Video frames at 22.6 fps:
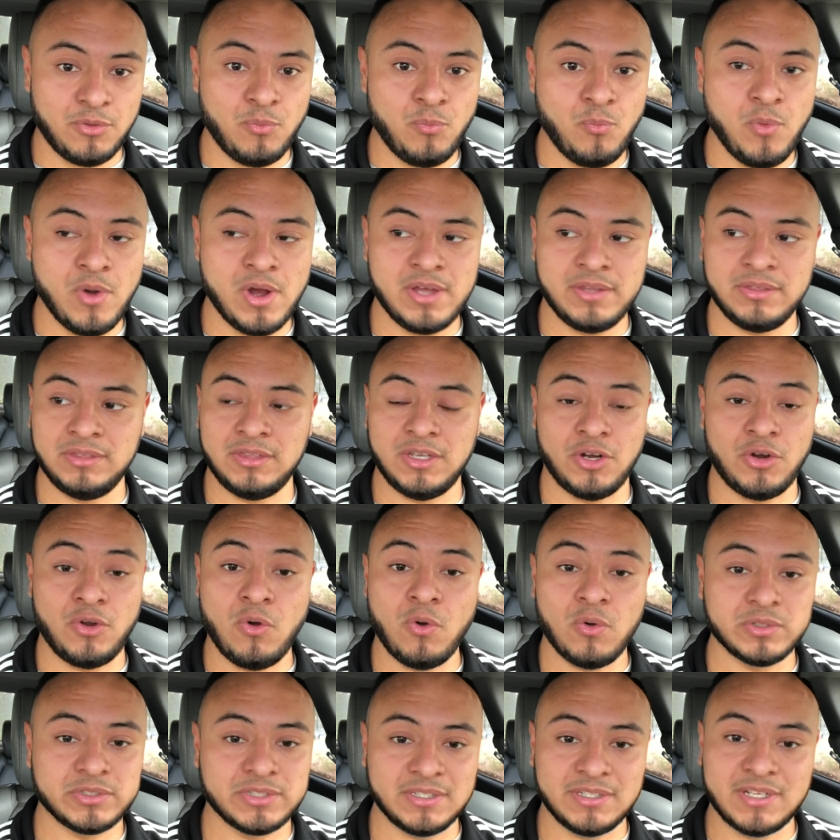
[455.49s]
what their
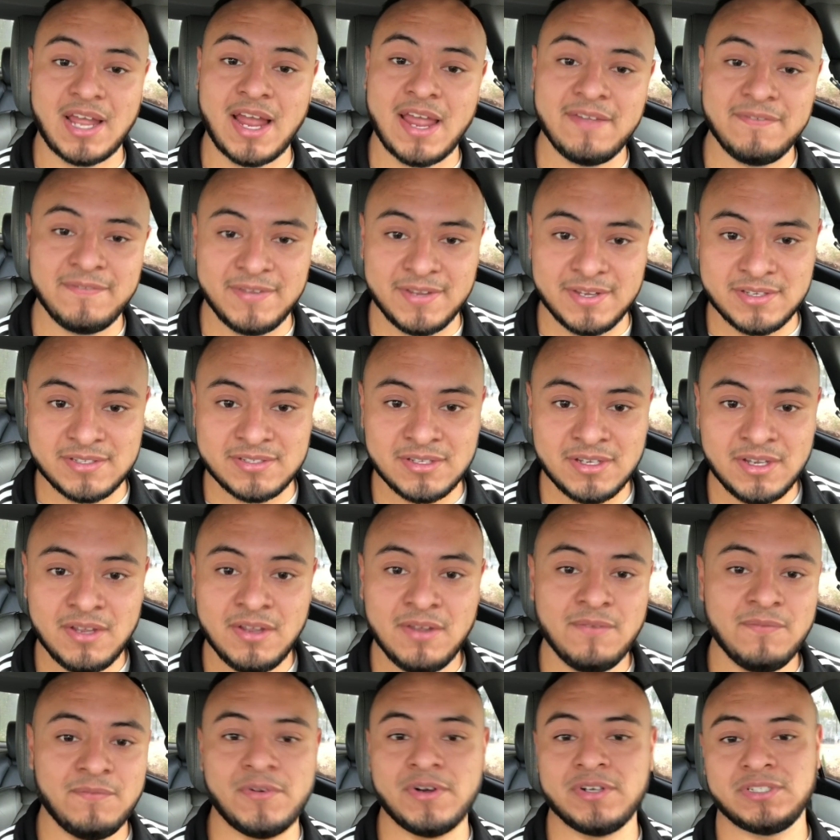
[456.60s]
goals in life is
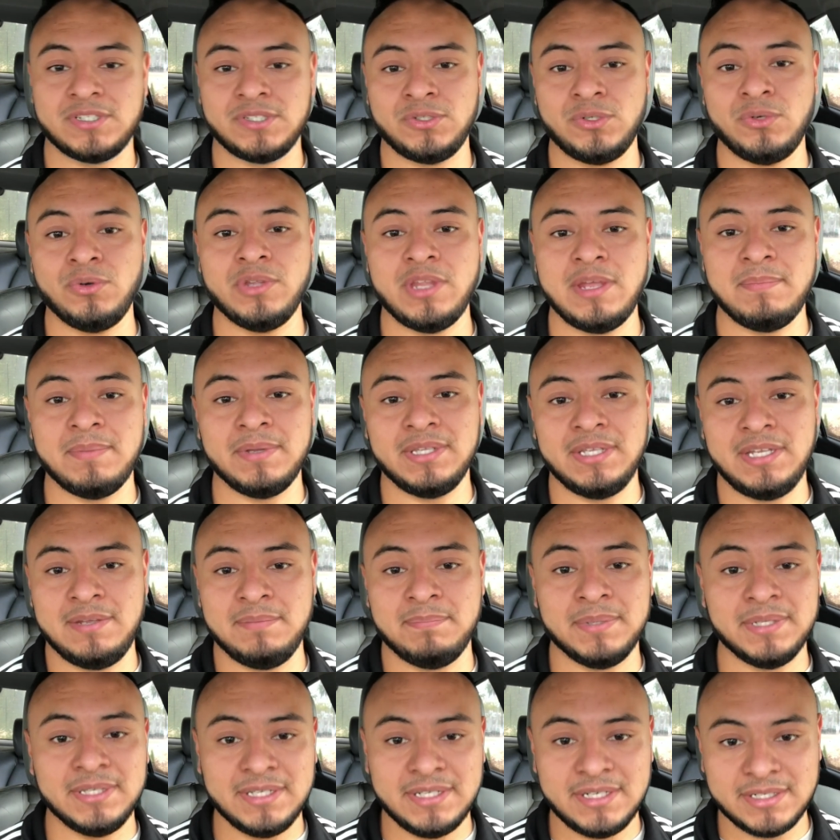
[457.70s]
versus who they believe
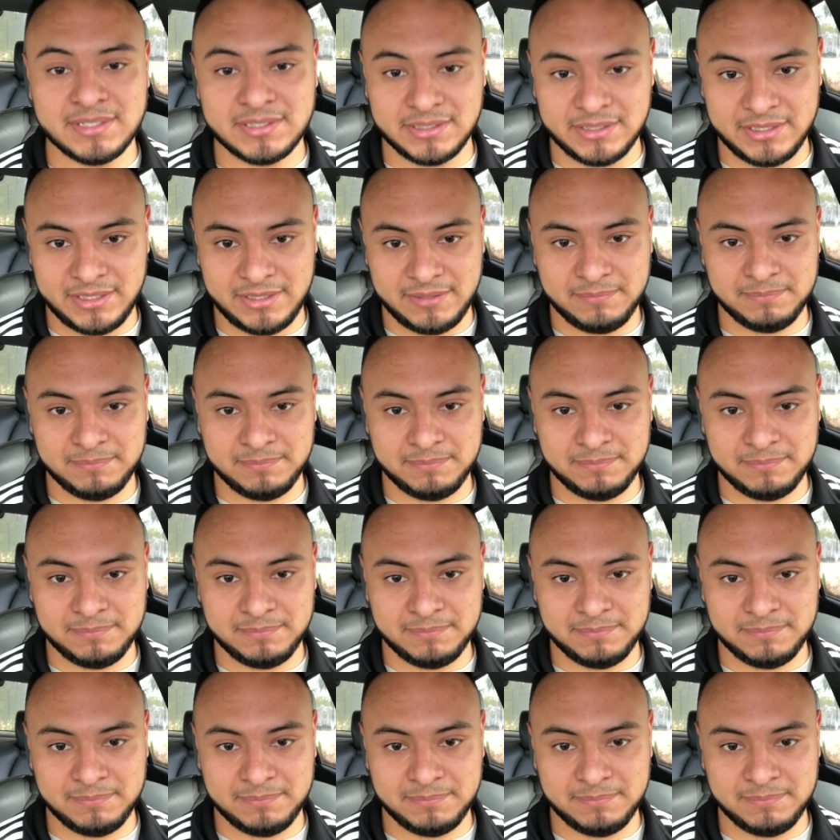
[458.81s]
politically.